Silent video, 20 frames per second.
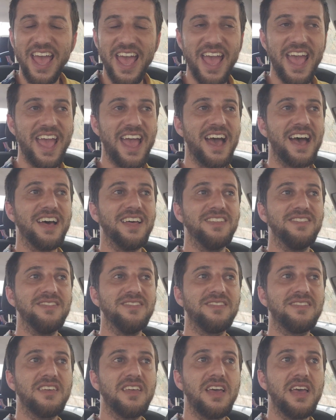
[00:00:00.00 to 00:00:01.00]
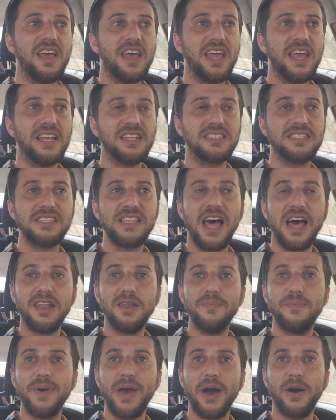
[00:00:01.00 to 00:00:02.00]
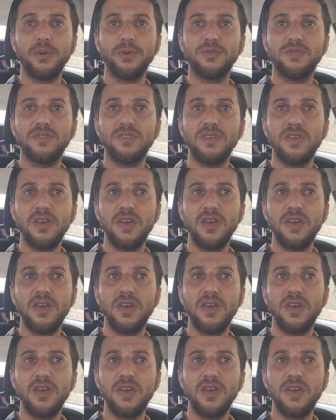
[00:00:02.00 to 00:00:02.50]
And it's not about